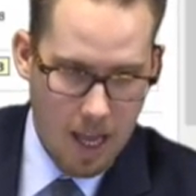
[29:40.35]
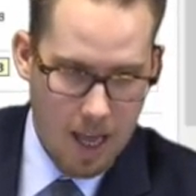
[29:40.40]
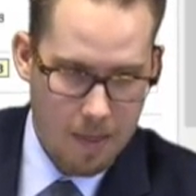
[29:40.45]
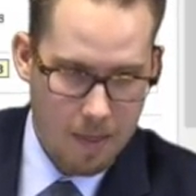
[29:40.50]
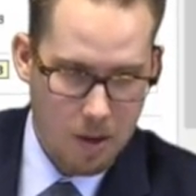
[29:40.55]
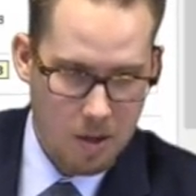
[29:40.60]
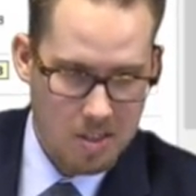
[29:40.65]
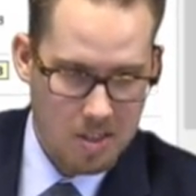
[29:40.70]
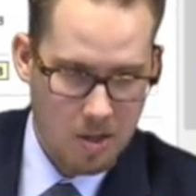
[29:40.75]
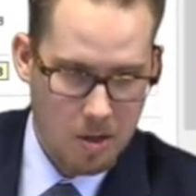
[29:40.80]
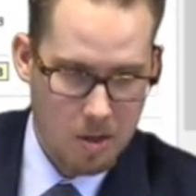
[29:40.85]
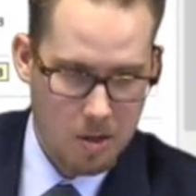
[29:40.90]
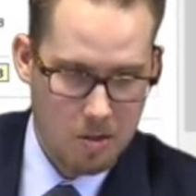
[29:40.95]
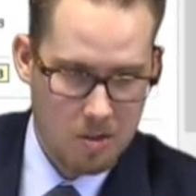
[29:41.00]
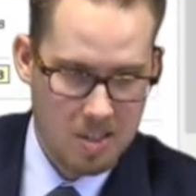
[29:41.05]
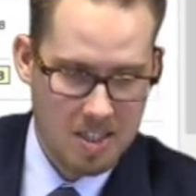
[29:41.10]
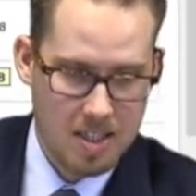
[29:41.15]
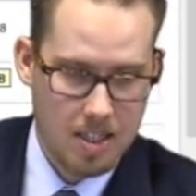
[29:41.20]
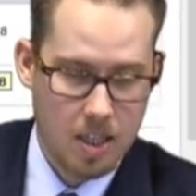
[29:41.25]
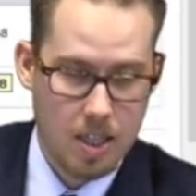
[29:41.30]
And those are
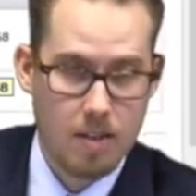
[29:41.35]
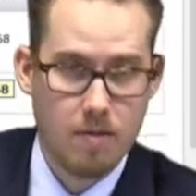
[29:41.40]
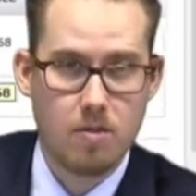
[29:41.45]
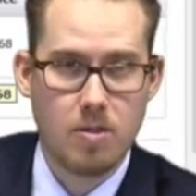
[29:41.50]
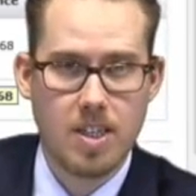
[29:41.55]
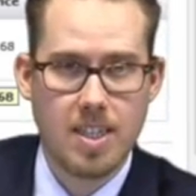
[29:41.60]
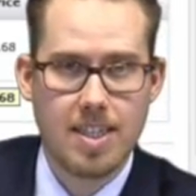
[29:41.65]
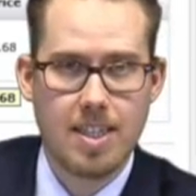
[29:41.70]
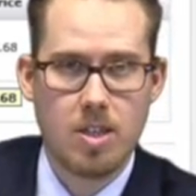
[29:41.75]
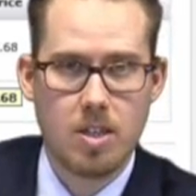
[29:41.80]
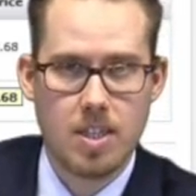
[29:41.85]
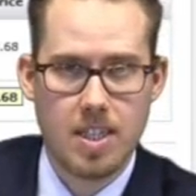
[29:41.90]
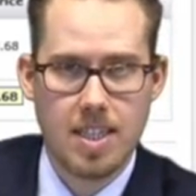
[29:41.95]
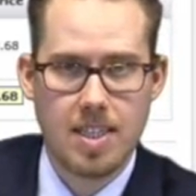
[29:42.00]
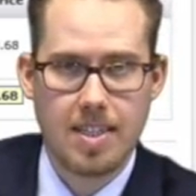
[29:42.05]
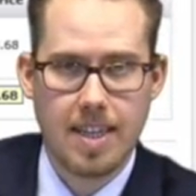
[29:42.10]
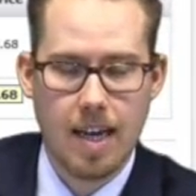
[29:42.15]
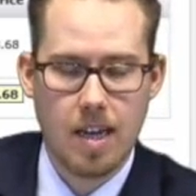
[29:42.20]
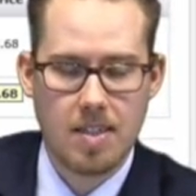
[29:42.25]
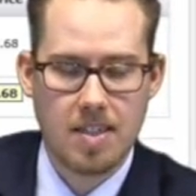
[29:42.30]
those delivery tier
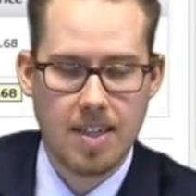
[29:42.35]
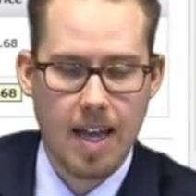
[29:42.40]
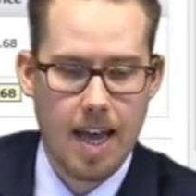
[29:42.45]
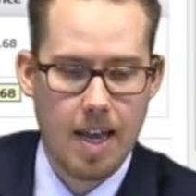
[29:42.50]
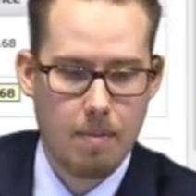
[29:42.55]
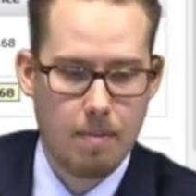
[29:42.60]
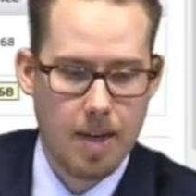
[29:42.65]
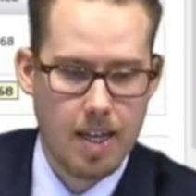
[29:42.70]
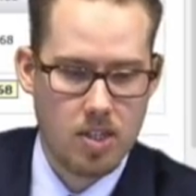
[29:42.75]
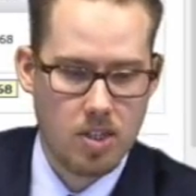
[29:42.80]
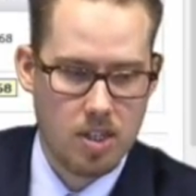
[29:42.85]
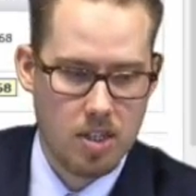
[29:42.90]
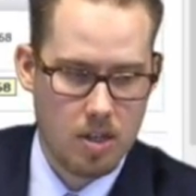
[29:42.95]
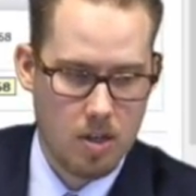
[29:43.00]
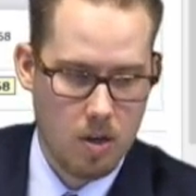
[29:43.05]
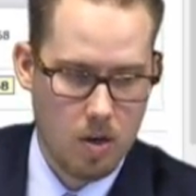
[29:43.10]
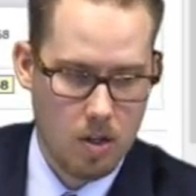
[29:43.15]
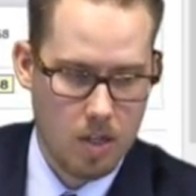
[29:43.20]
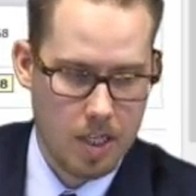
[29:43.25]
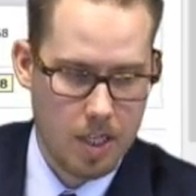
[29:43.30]
discounts I had mentioned
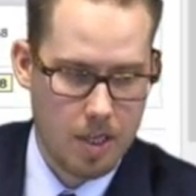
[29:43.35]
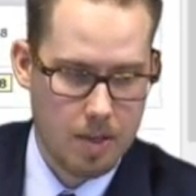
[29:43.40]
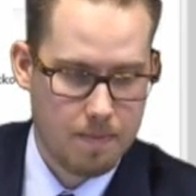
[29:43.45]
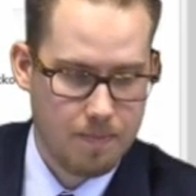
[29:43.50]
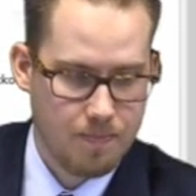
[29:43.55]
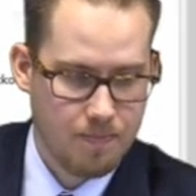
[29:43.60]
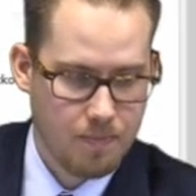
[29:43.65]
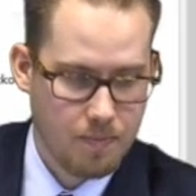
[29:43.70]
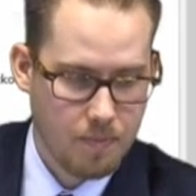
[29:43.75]
earlier.